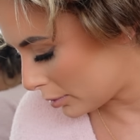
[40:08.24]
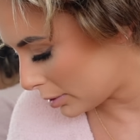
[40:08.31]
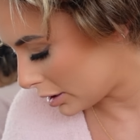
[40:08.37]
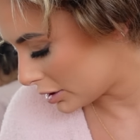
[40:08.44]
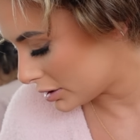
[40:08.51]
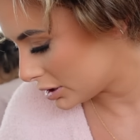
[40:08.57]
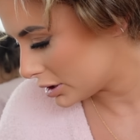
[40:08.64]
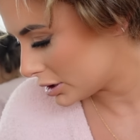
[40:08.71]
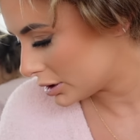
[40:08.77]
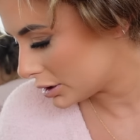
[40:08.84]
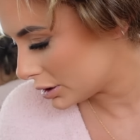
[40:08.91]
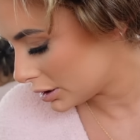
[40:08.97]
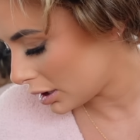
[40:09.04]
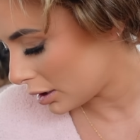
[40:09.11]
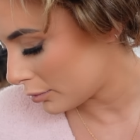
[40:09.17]
blush.
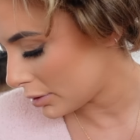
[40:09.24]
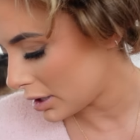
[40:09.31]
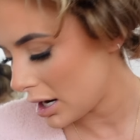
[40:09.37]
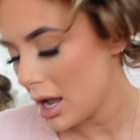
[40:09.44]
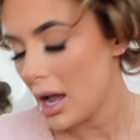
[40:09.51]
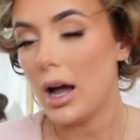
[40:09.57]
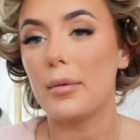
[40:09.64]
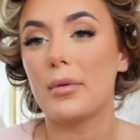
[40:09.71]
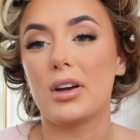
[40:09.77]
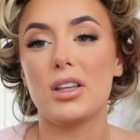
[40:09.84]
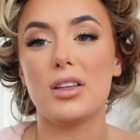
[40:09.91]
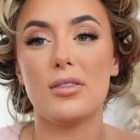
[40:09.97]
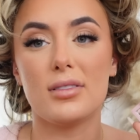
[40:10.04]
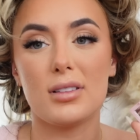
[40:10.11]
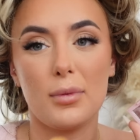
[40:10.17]
Oh, but I'm going
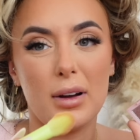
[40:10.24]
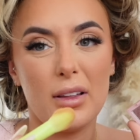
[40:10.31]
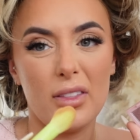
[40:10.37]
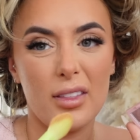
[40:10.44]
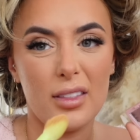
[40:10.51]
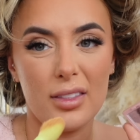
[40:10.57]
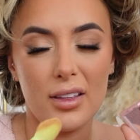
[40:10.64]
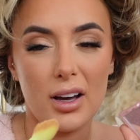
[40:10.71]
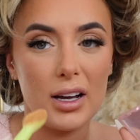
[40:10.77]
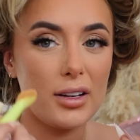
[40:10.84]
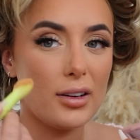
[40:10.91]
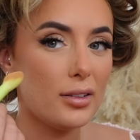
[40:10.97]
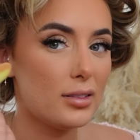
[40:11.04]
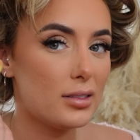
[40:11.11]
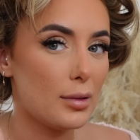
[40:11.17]
to use the one that I
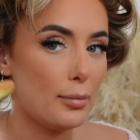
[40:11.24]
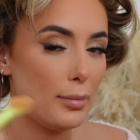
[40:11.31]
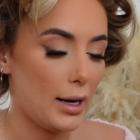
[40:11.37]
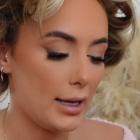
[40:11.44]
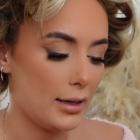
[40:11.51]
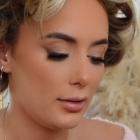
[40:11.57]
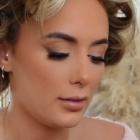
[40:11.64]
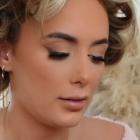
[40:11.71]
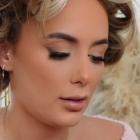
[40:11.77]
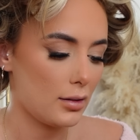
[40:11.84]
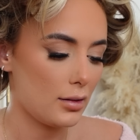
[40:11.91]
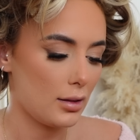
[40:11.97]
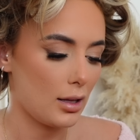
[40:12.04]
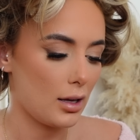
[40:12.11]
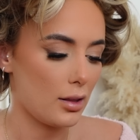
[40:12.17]
used to blend
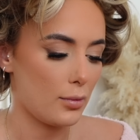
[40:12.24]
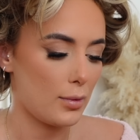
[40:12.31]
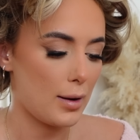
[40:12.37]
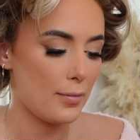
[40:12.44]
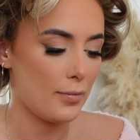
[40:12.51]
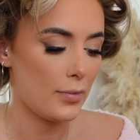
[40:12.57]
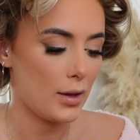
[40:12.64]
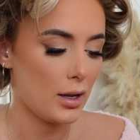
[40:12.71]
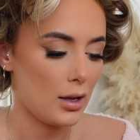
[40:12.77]
the other one.